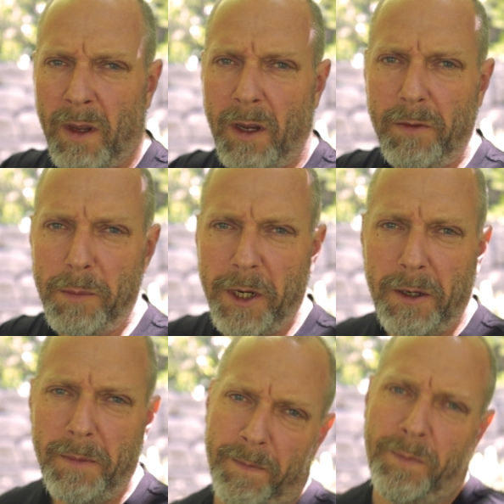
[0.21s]
Hey
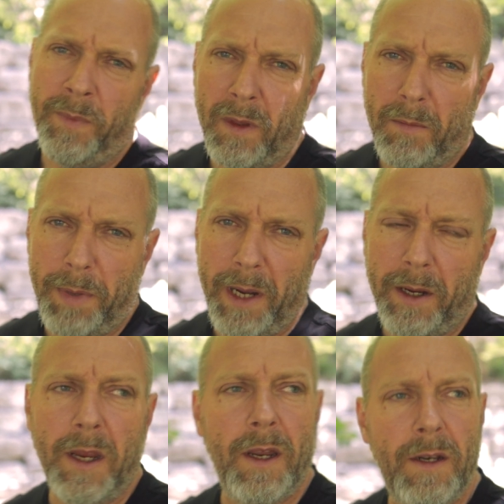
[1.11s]
everybody,
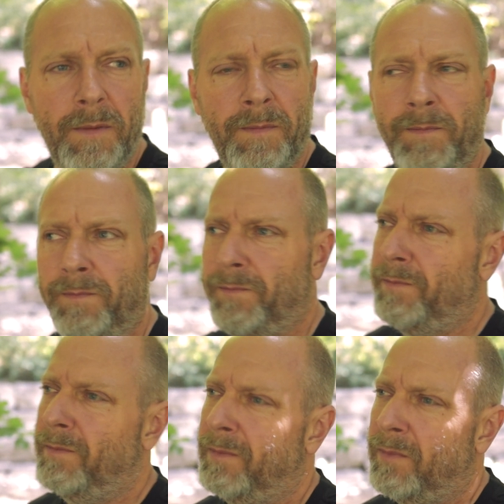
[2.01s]
back again.
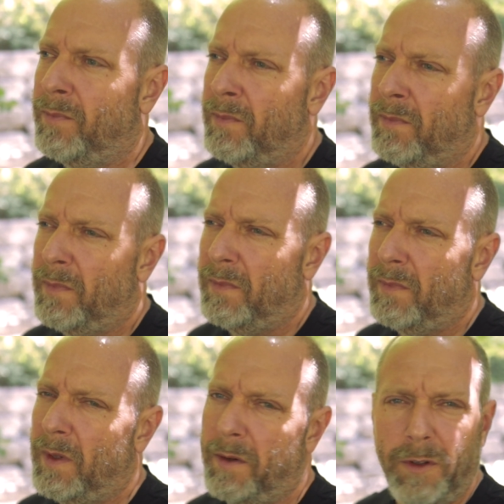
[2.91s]

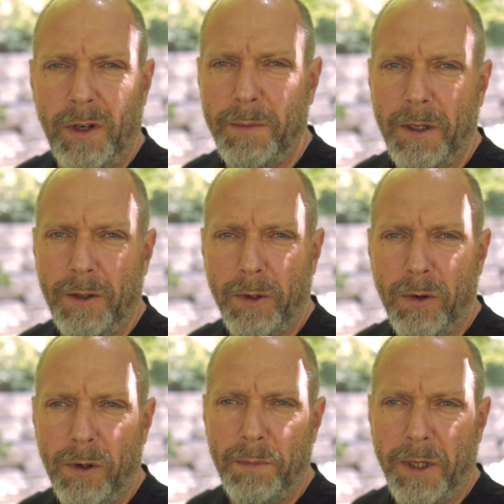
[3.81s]
Every time I hit the
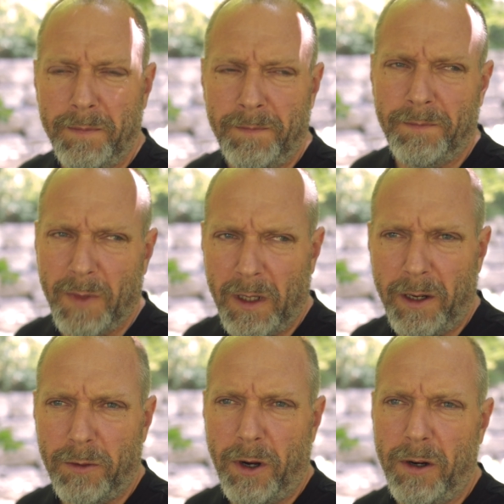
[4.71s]
record button, a
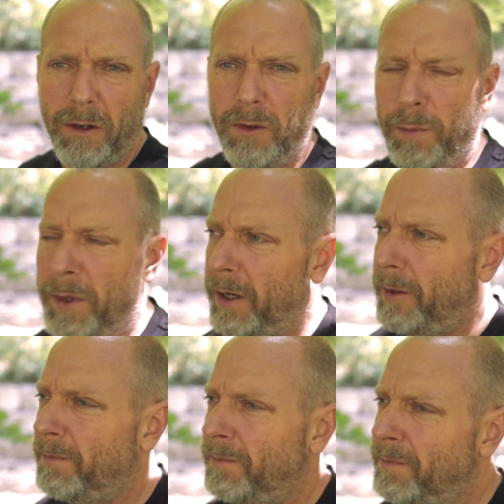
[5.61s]
loud car goes
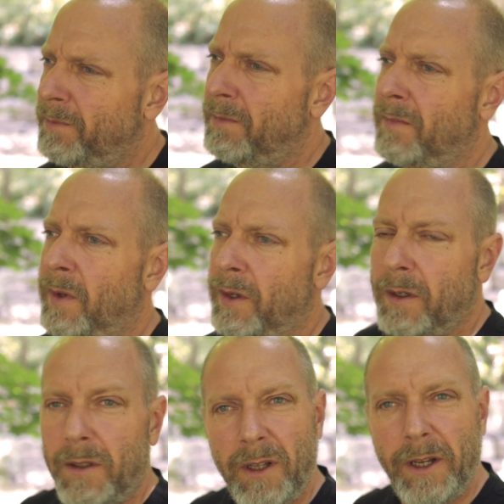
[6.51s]
by.
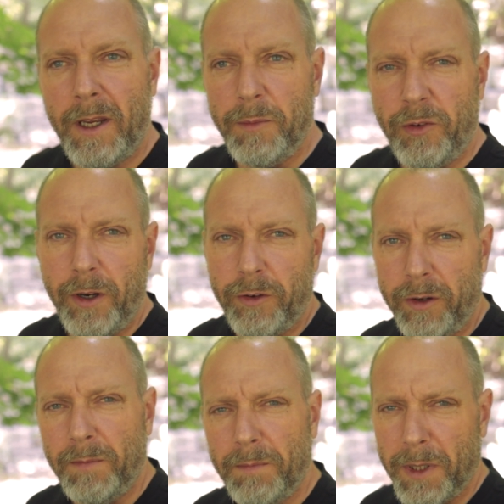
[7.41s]
And the light keeps
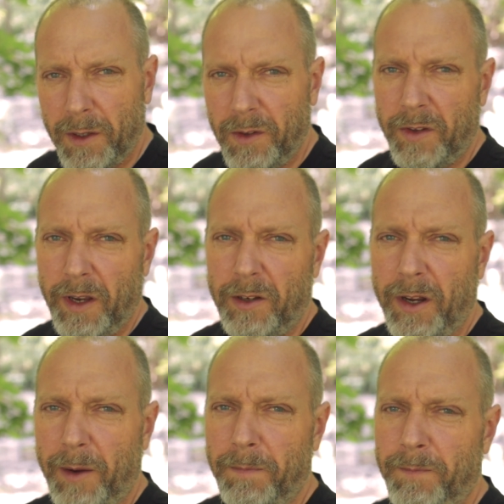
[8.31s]
changing because it's
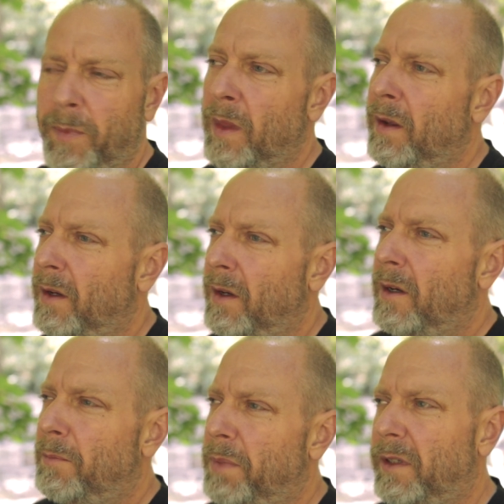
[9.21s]
daytime.
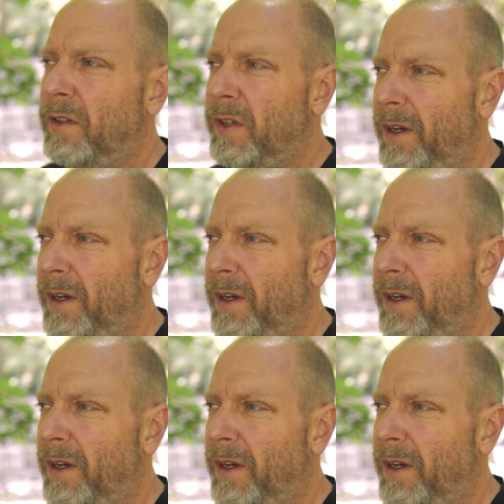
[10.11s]
But